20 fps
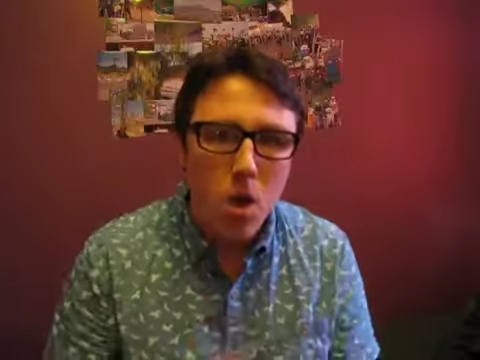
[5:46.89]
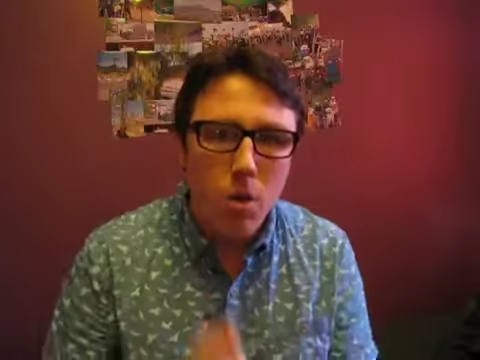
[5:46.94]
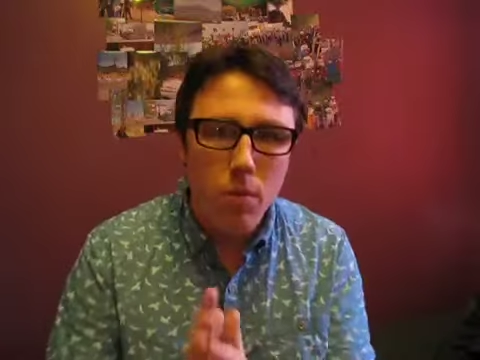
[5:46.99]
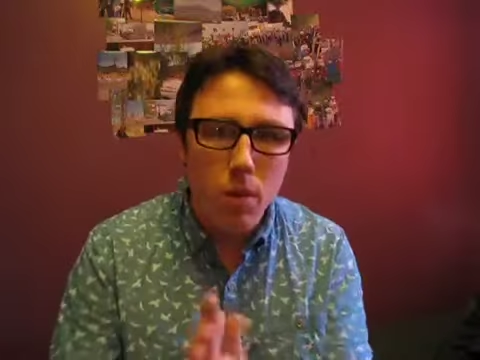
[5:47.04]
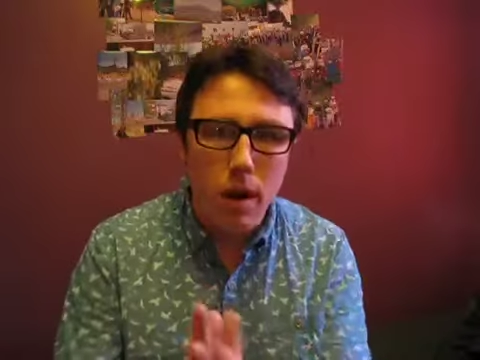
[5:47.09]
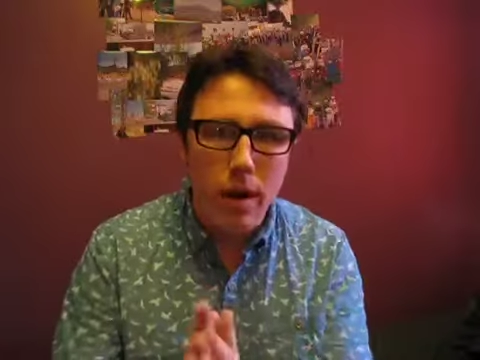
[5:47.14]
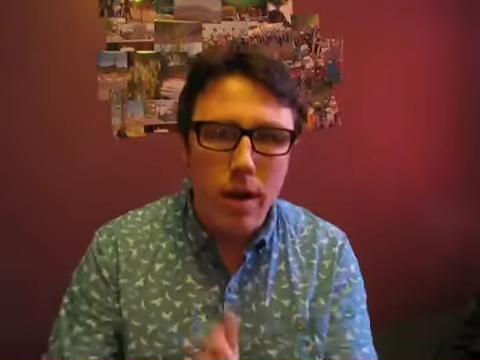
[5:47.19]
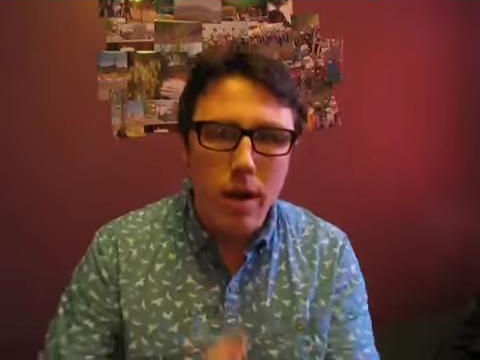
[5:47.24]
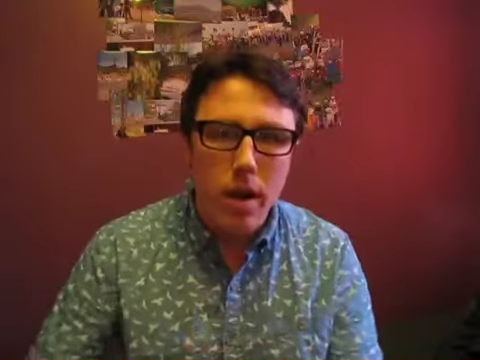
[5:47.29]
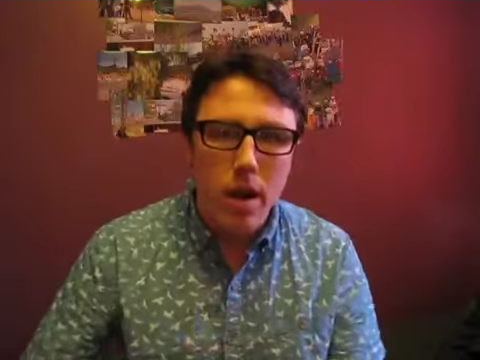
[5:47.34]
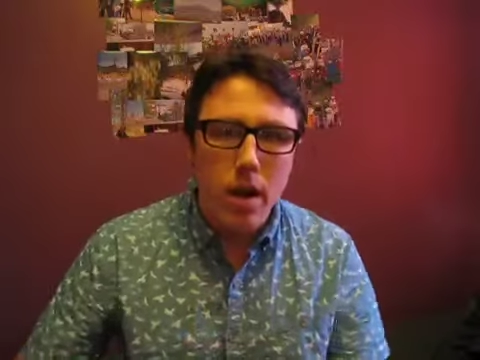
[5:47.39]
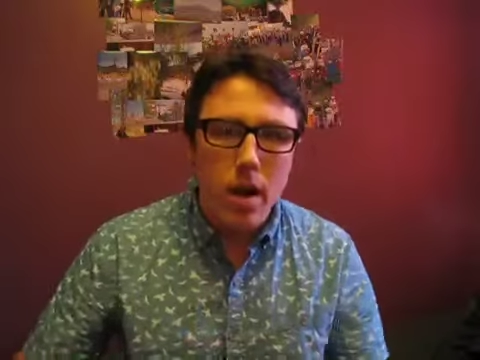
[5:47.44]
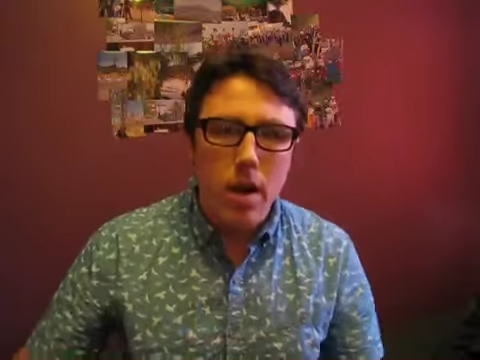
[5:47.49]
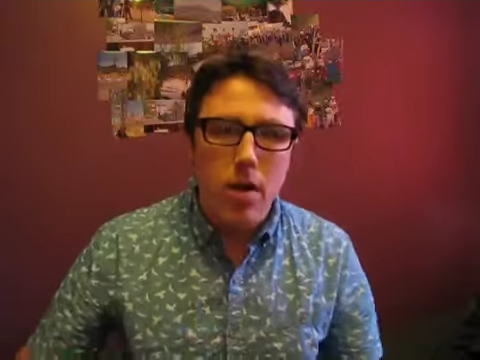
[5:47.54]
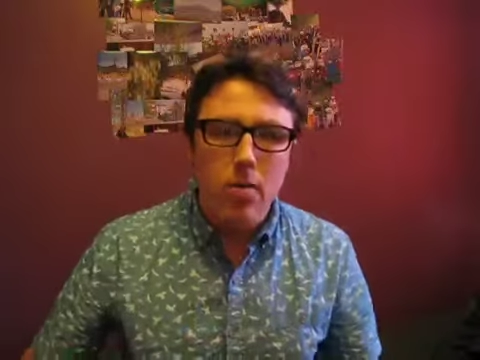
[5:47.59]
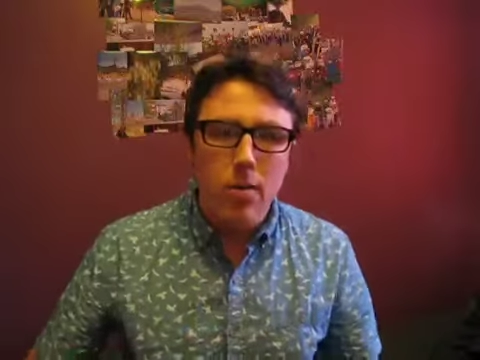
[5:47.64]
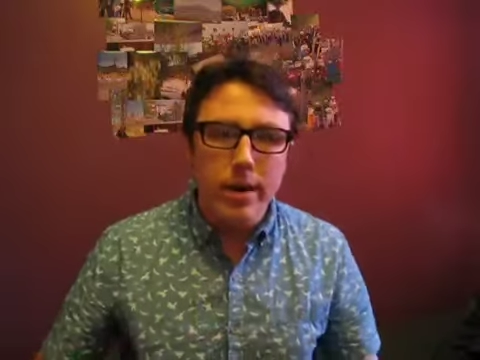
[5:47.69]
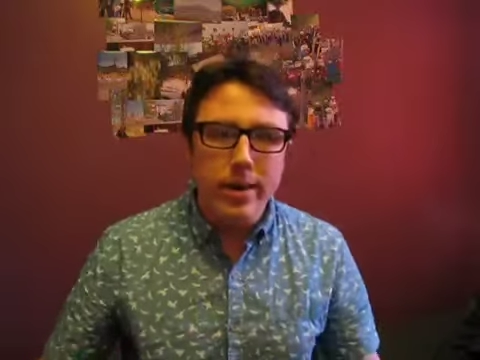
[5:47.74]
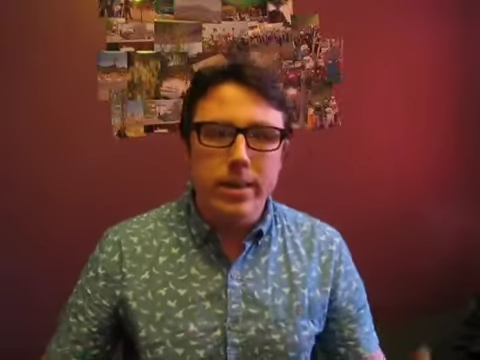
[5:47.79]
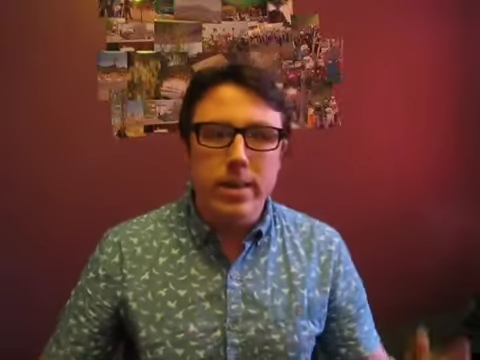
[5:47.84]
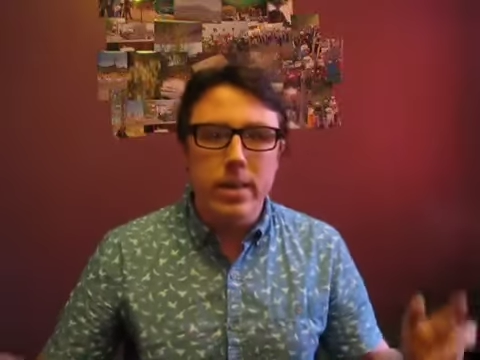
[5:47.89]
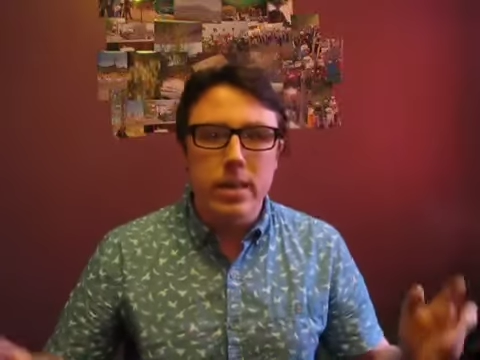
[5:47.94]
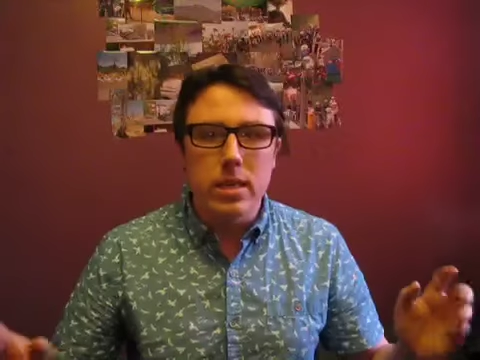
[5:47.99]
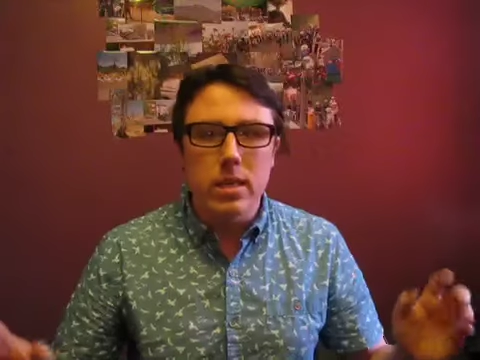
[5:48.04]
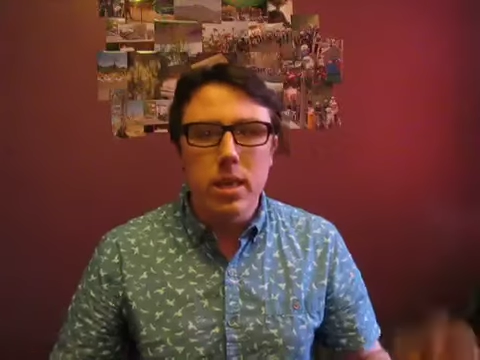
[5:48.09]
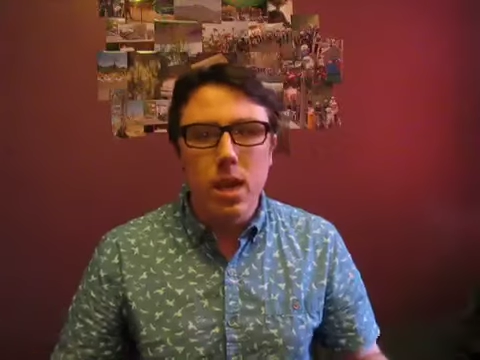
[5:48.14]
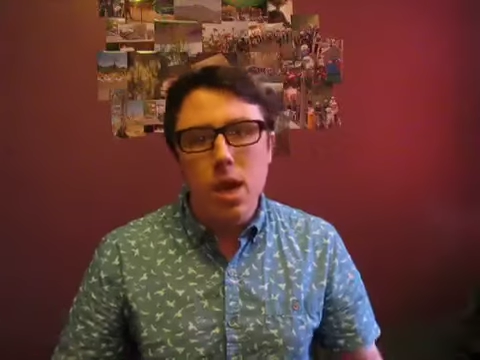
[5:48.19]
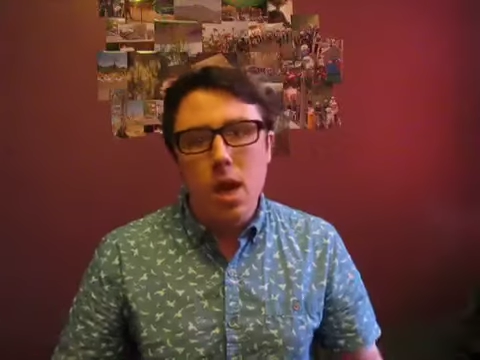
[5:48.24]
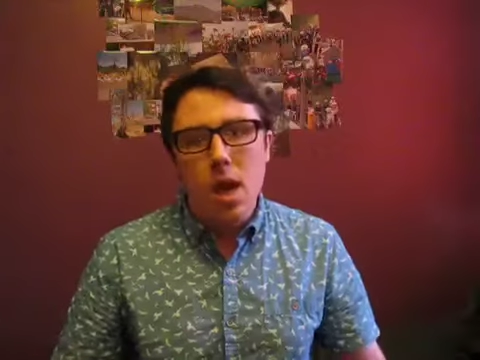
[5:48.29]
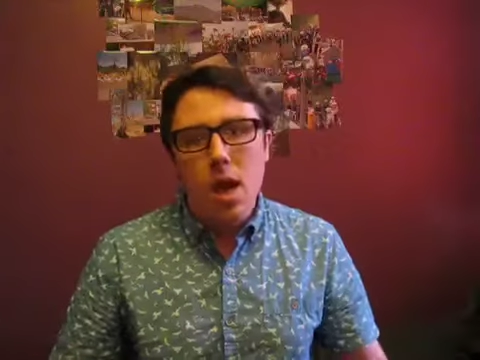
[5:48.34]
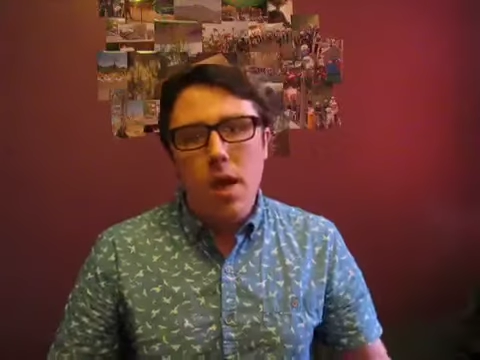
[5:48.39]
Right, ratings.